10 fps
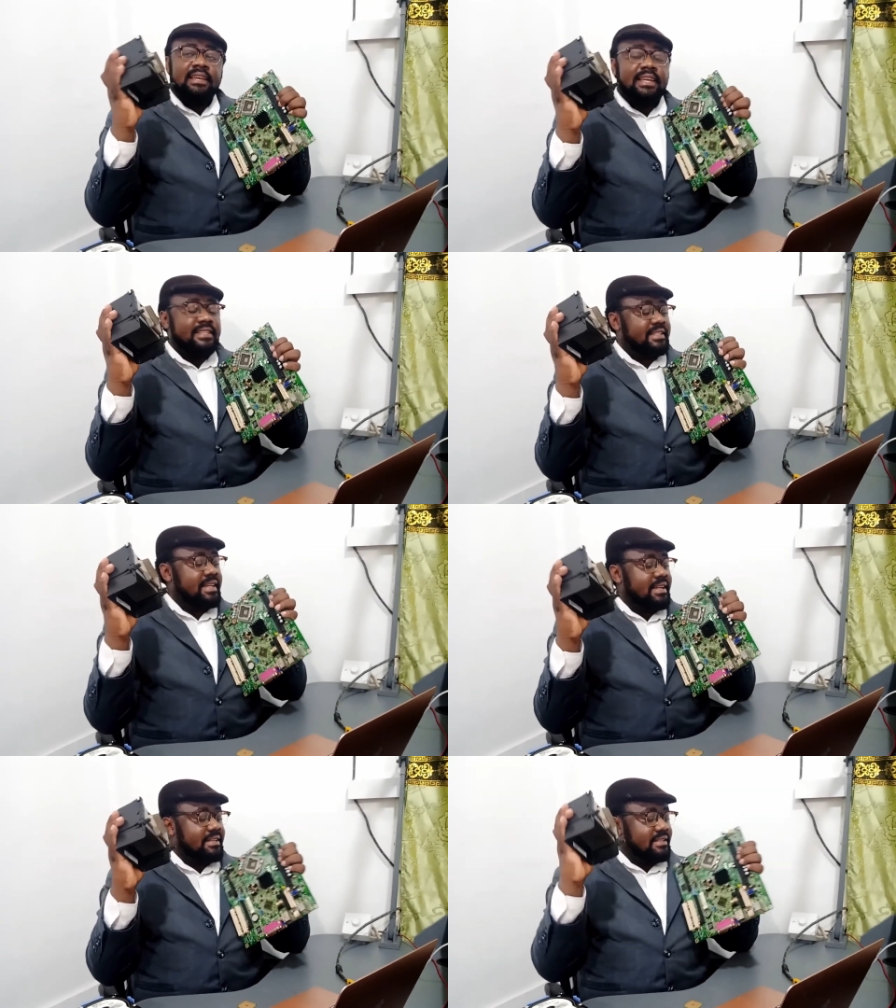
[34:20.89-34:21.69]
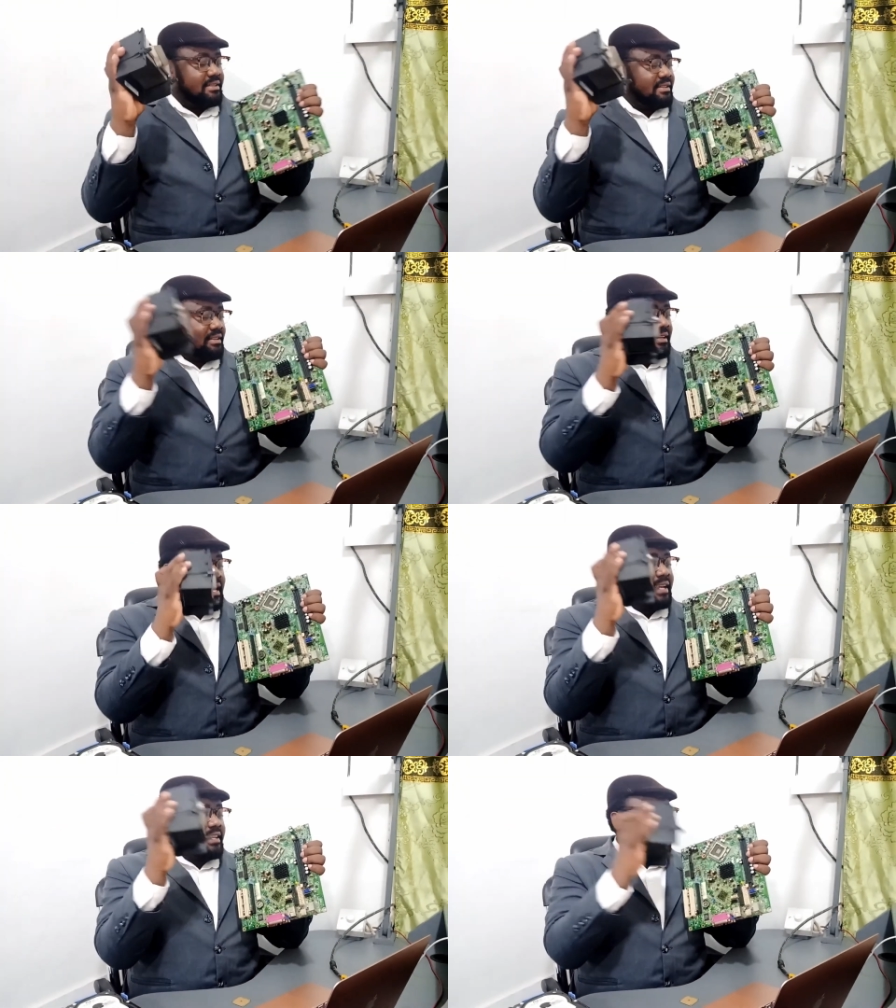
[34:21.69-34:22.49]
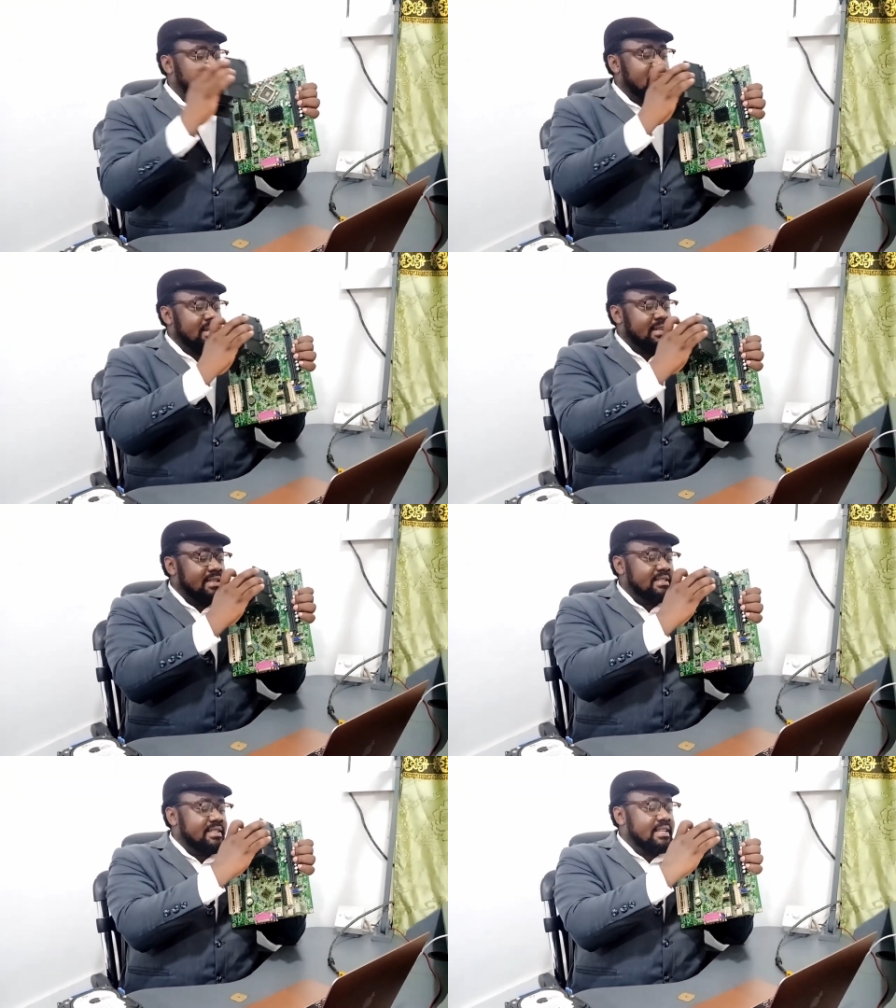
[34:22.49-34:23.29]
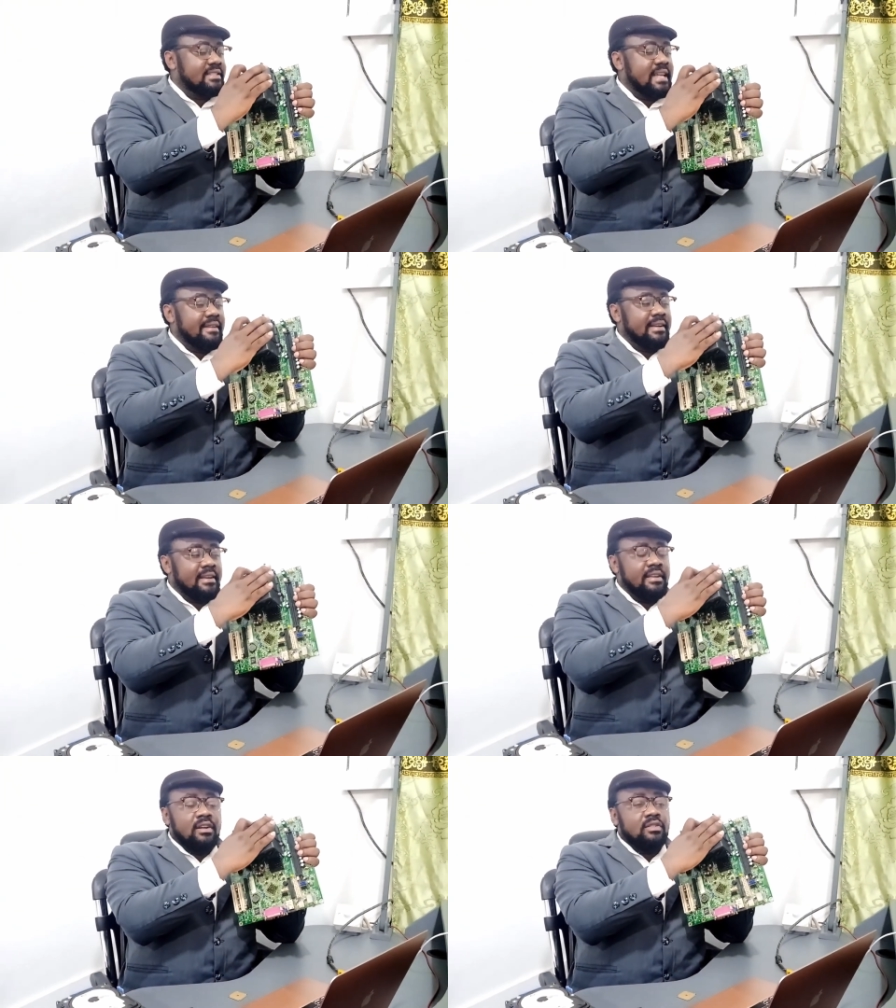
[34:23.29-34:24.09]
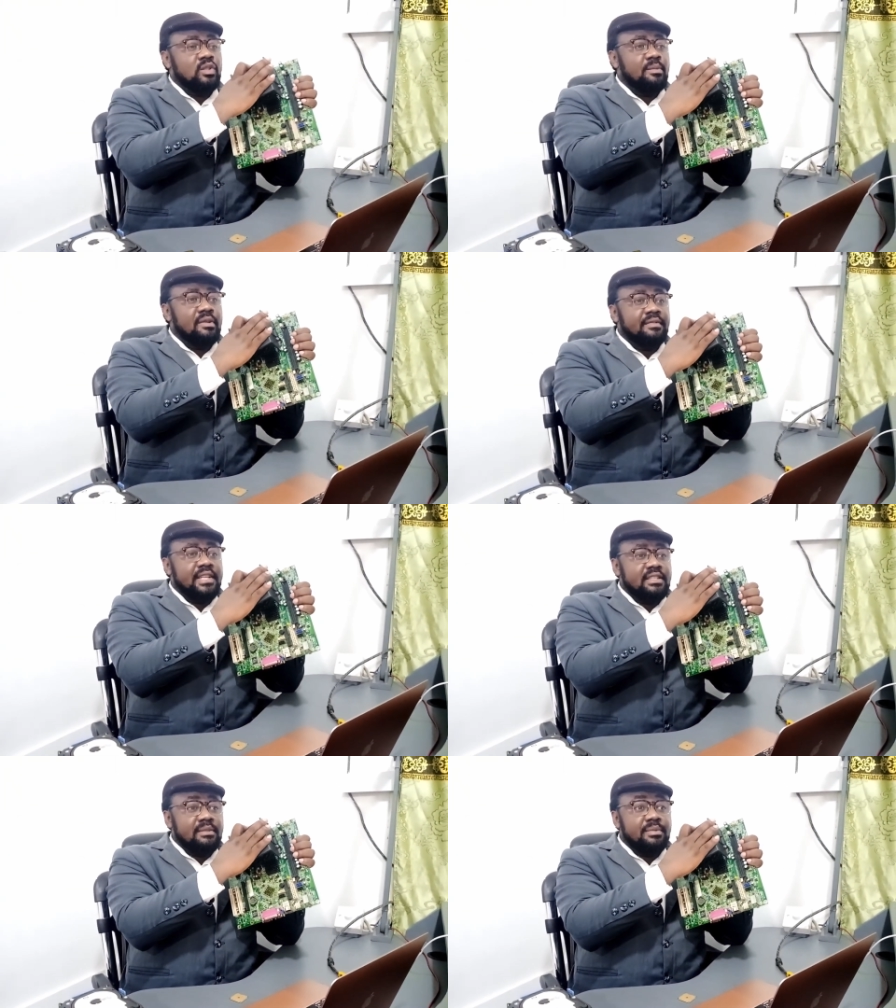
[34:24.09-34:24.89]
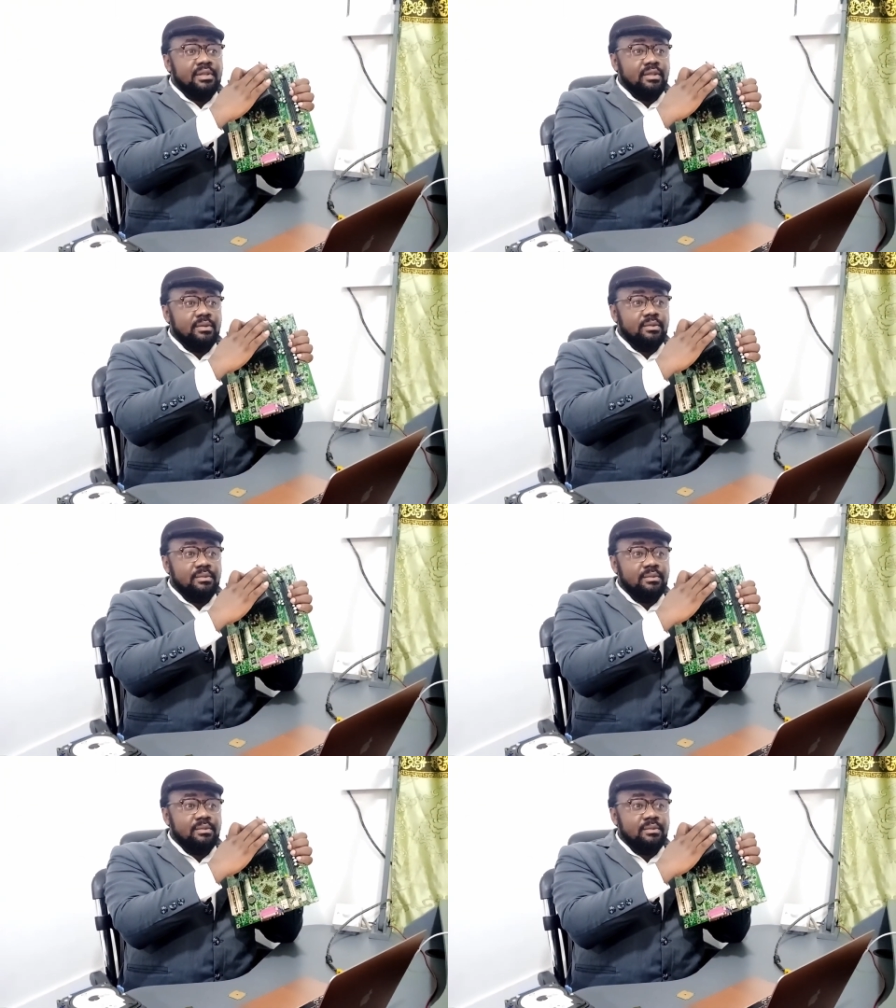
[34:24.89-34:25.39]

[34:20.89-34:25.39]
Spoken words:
heatsinks like this one sit directly on top of the CPU.